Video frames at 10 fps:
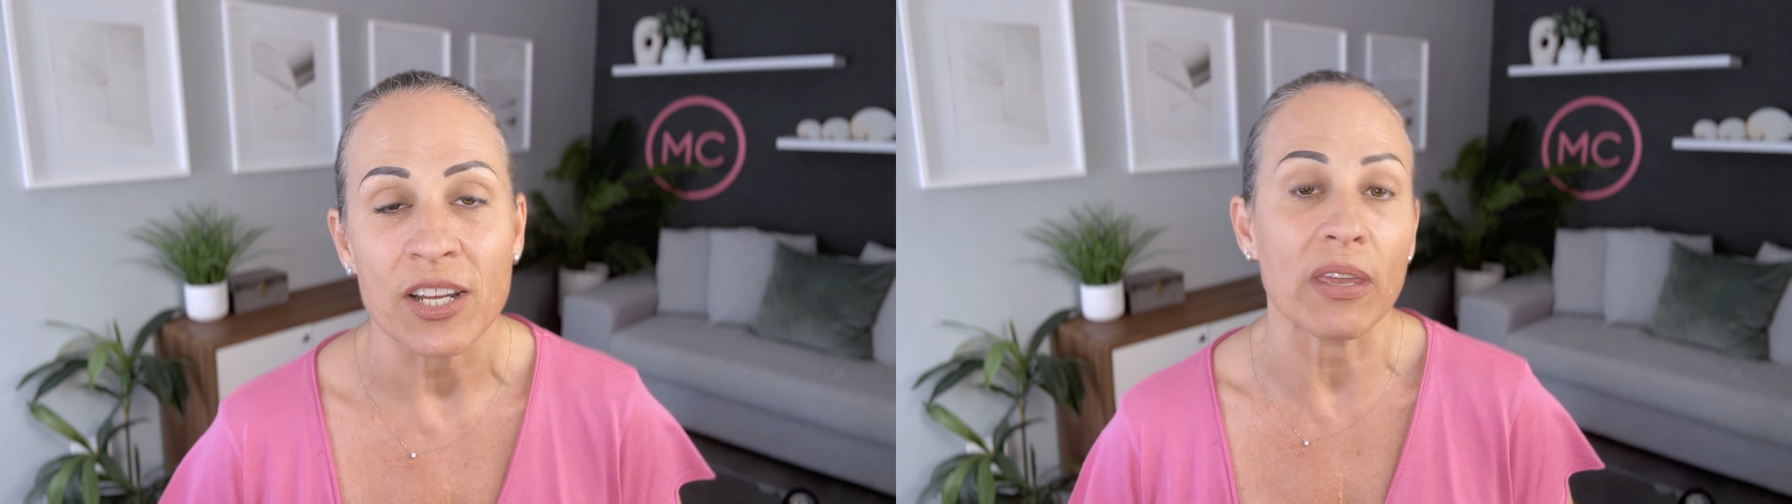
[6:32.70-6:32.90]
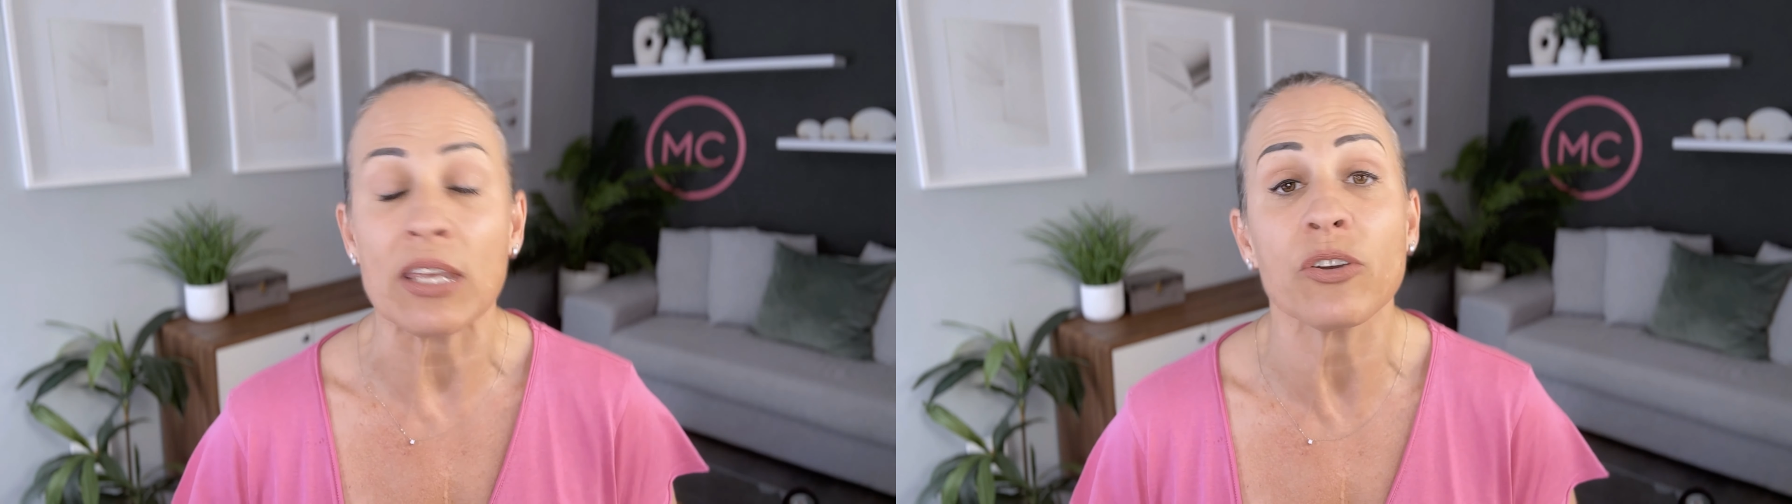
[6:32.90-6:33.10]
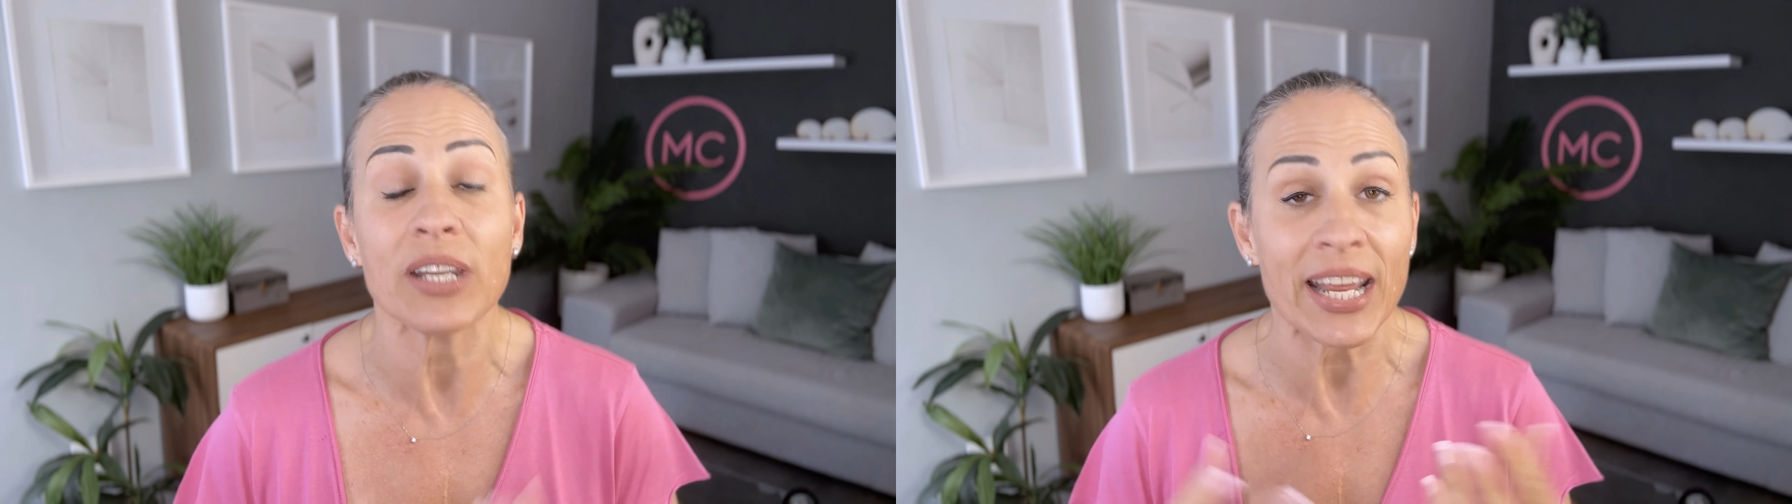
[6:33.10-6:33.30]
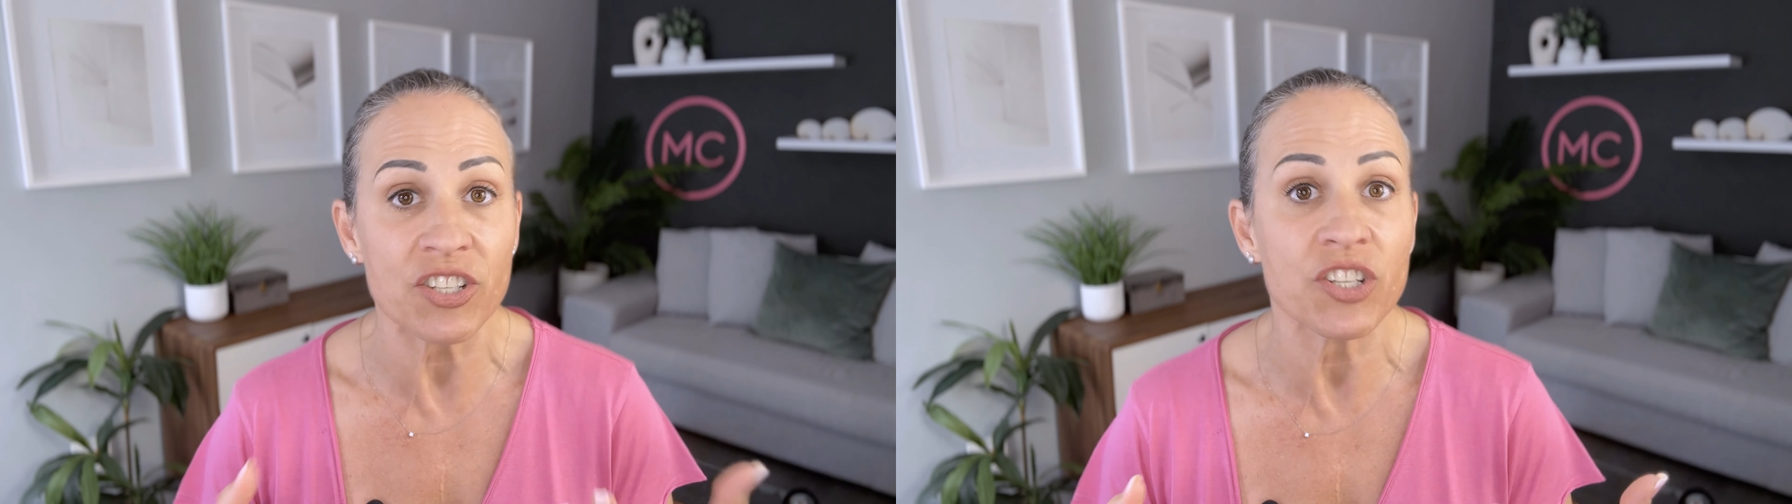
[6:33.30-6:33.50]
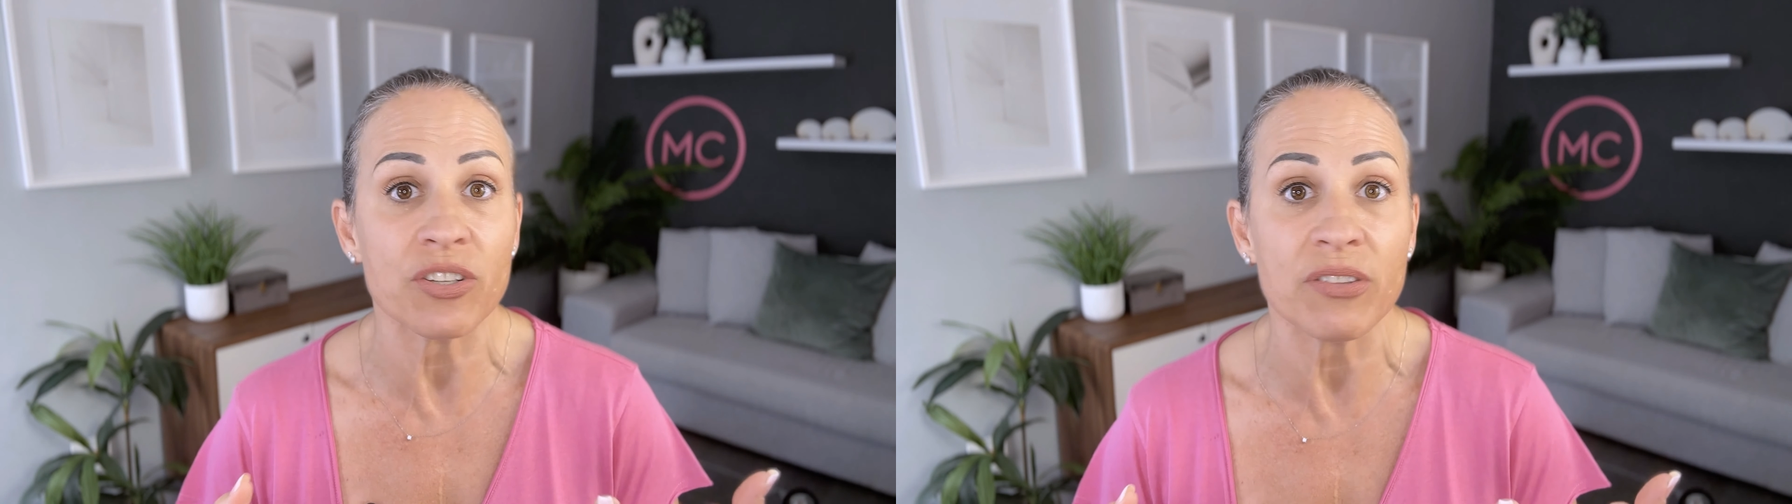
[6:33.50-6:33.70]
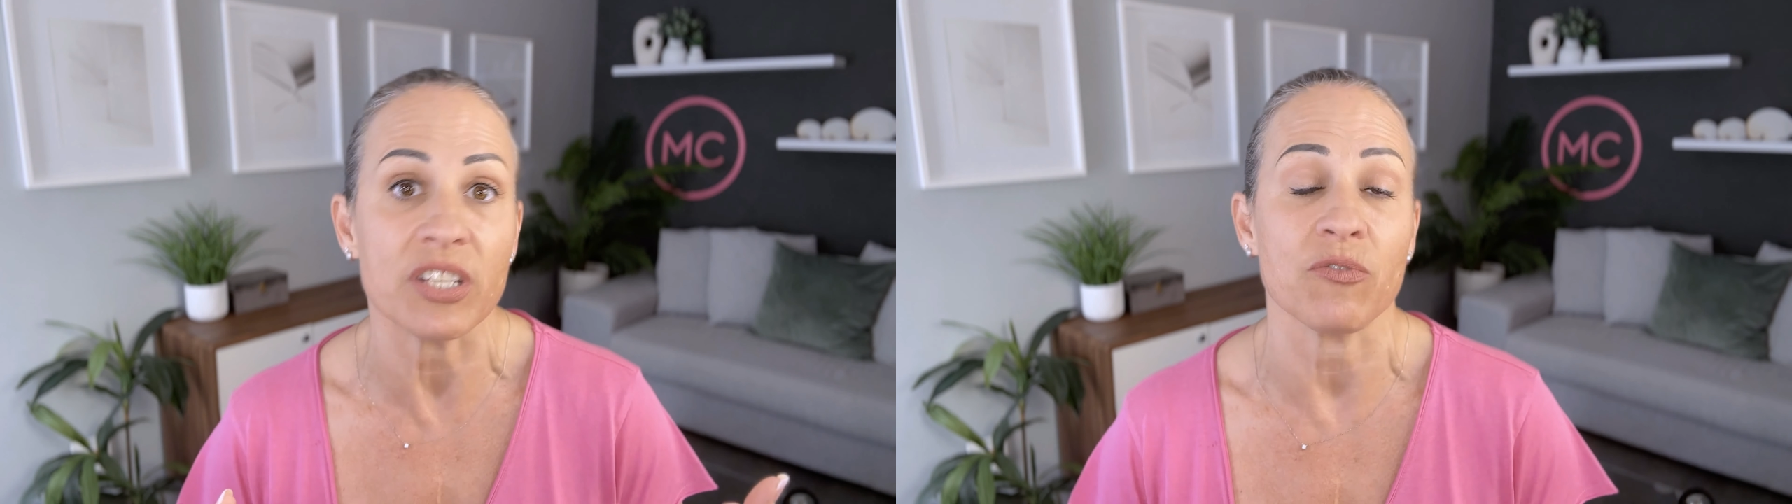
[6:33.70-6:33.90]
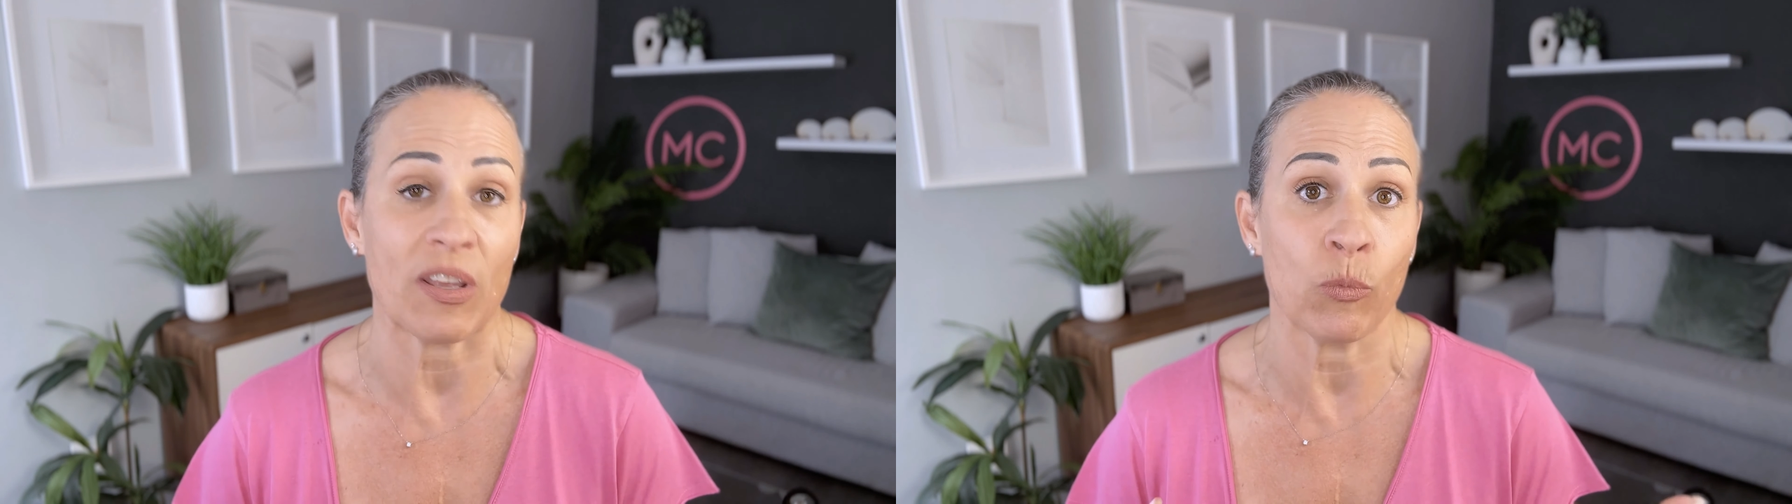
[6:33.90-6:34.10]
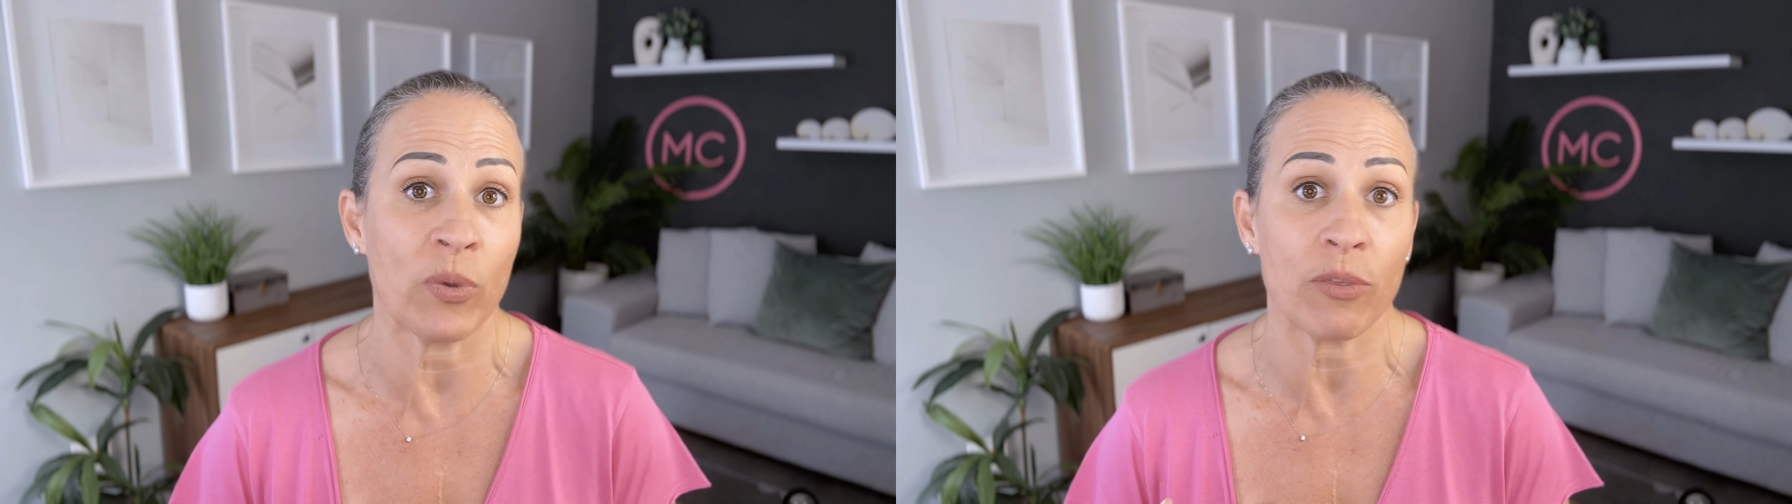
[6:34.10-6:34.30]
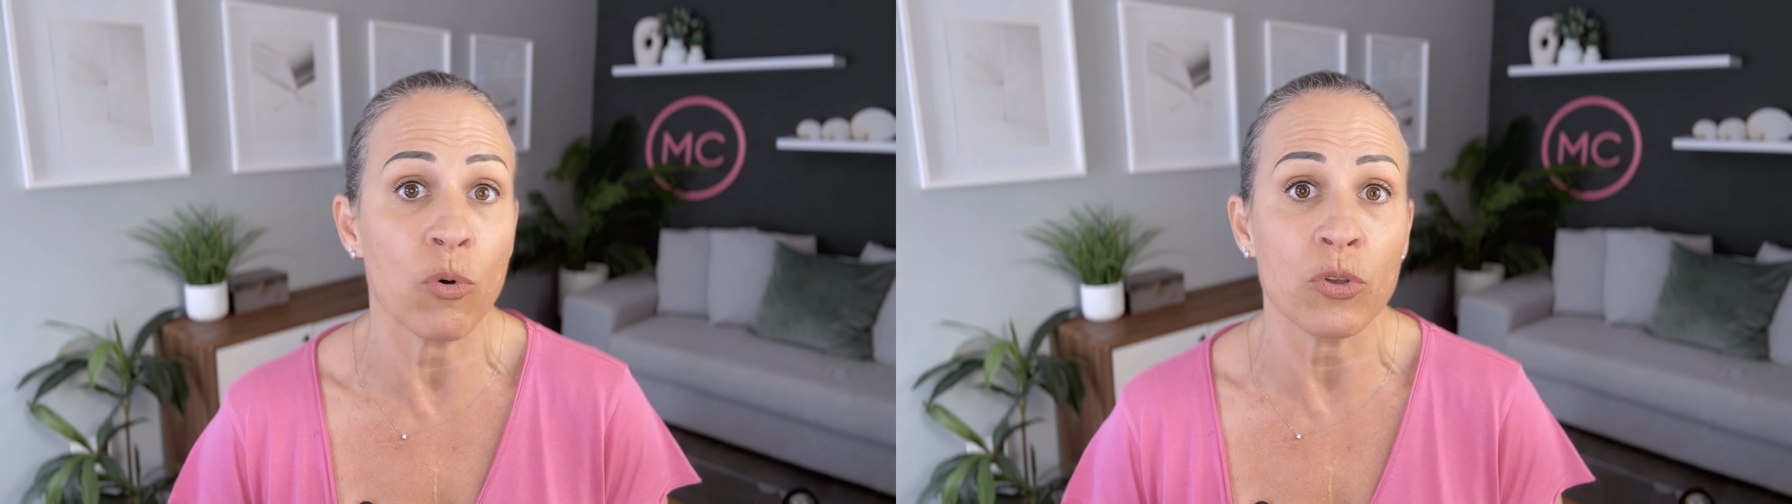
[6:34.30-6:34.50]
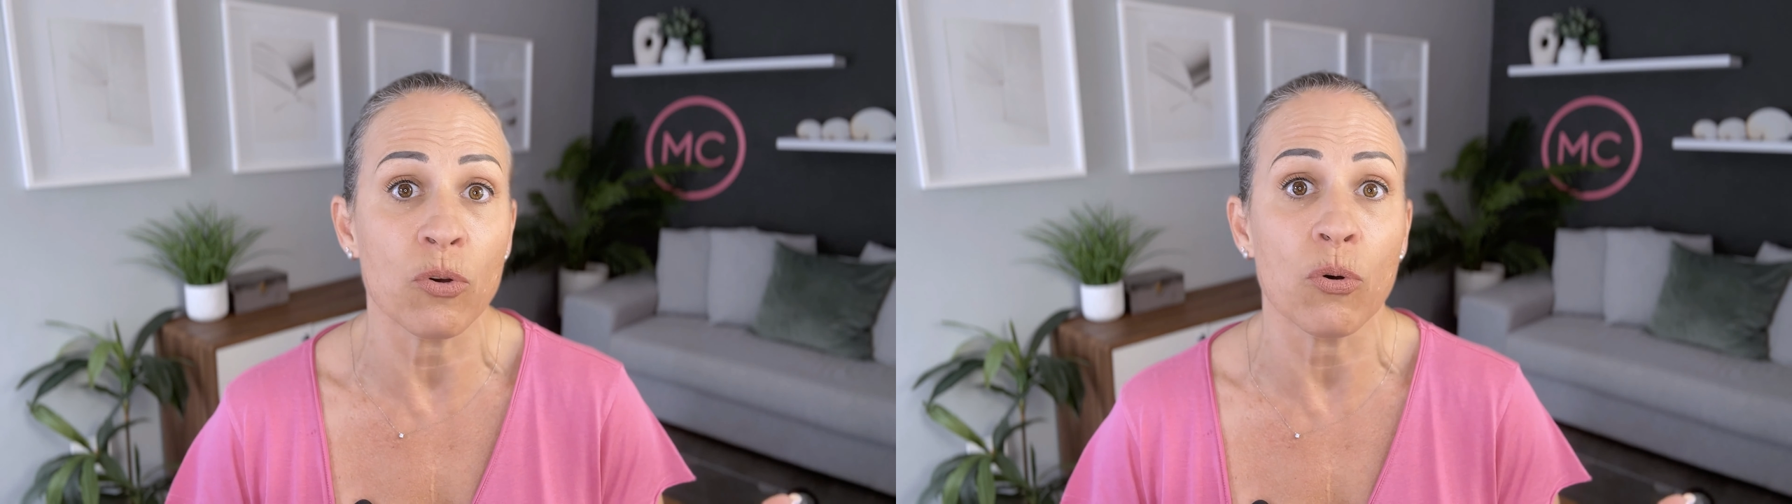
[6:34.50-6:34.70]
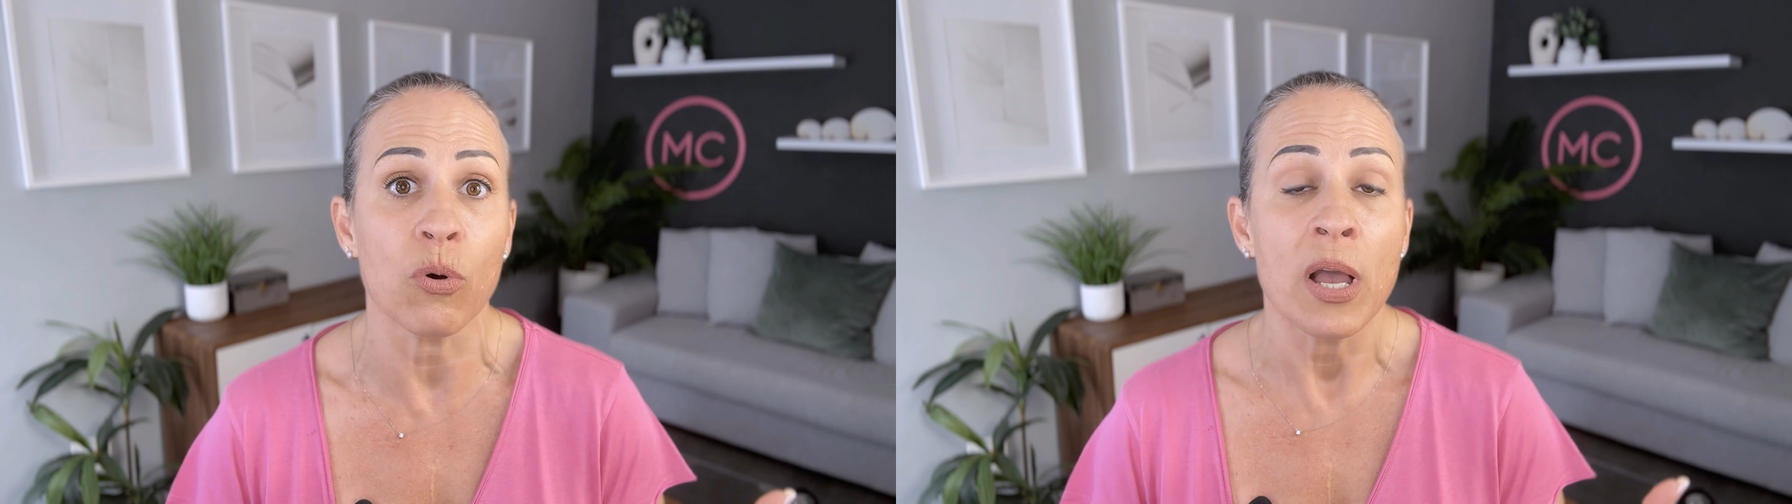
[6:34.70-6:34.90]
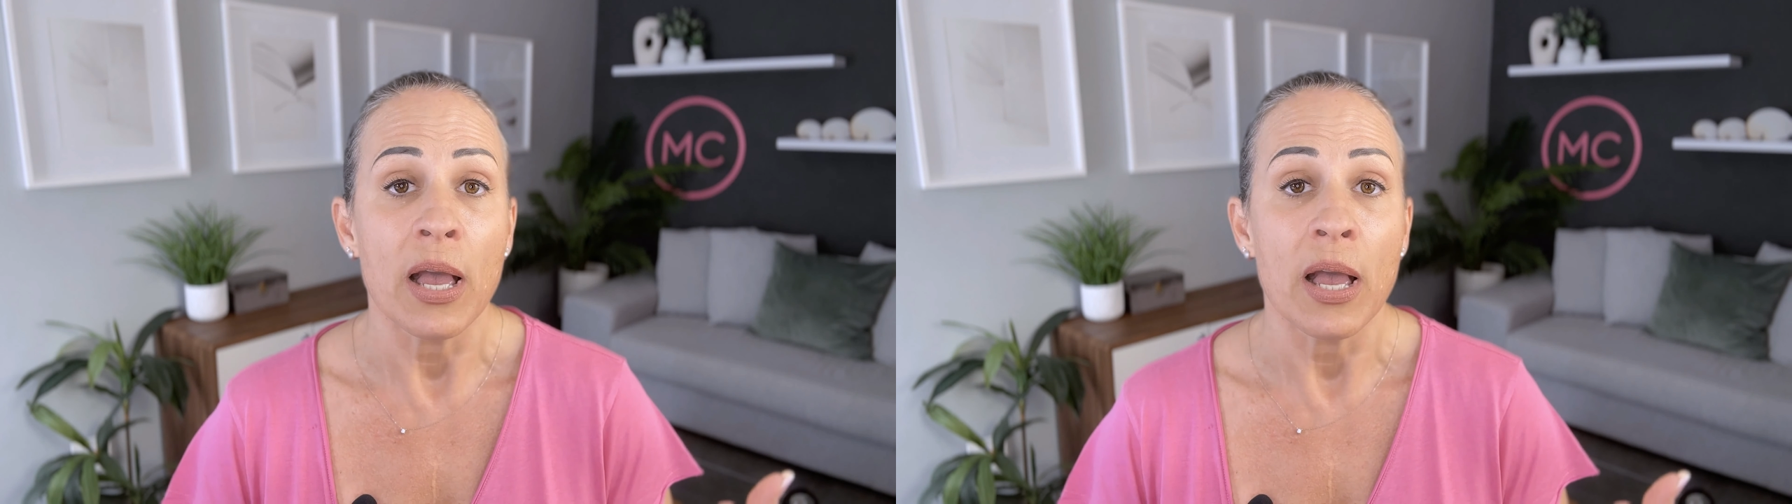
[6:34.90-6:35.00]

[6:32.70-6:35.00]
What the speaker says: You can actually do this with all your